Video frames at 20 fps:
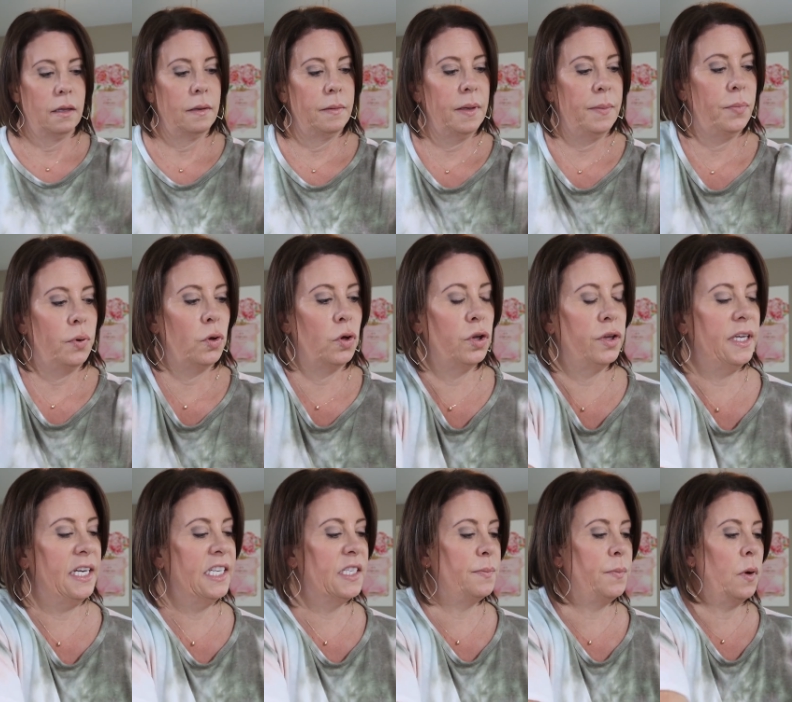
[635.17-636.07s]
Let me pull
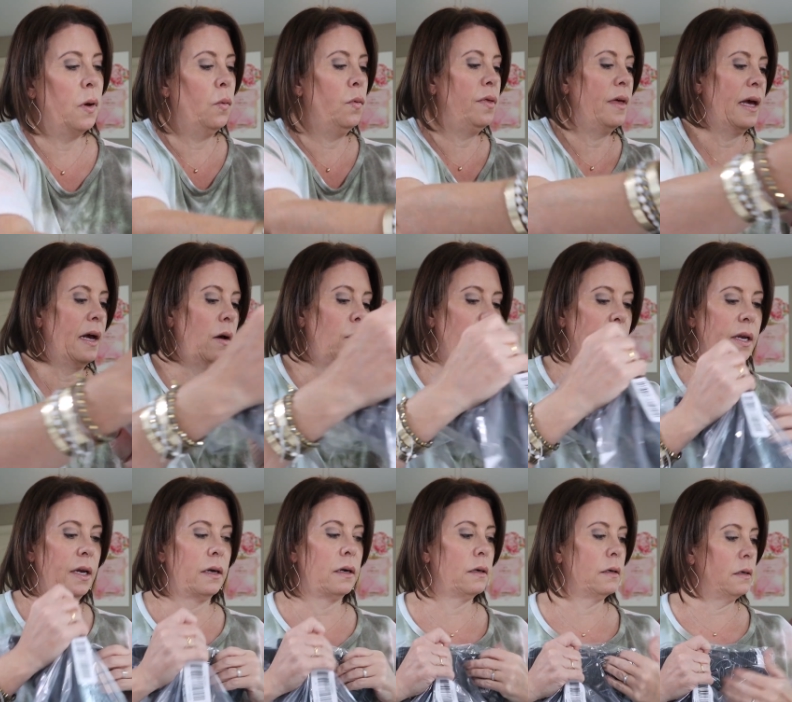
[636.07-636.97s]
these both out
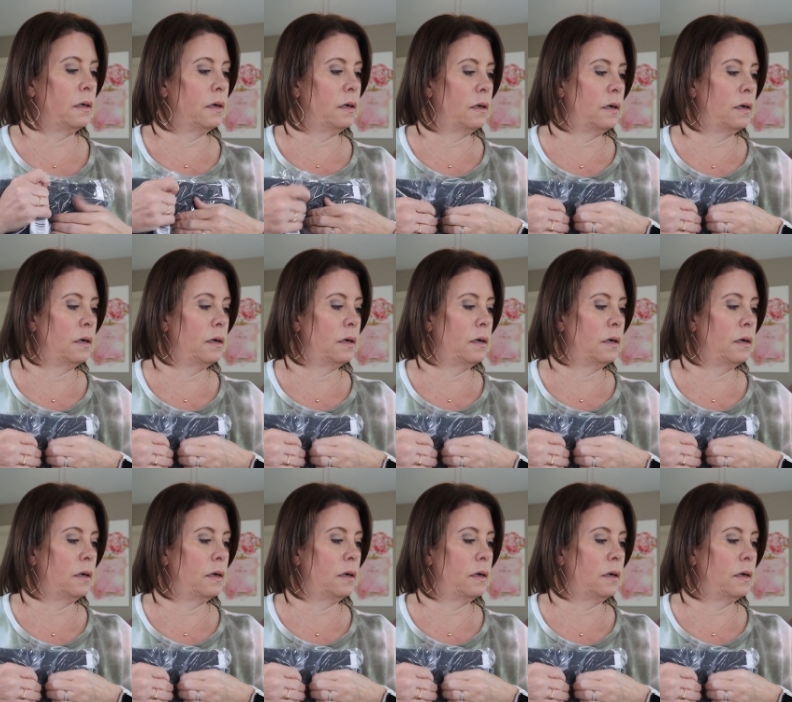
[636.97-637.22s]
here.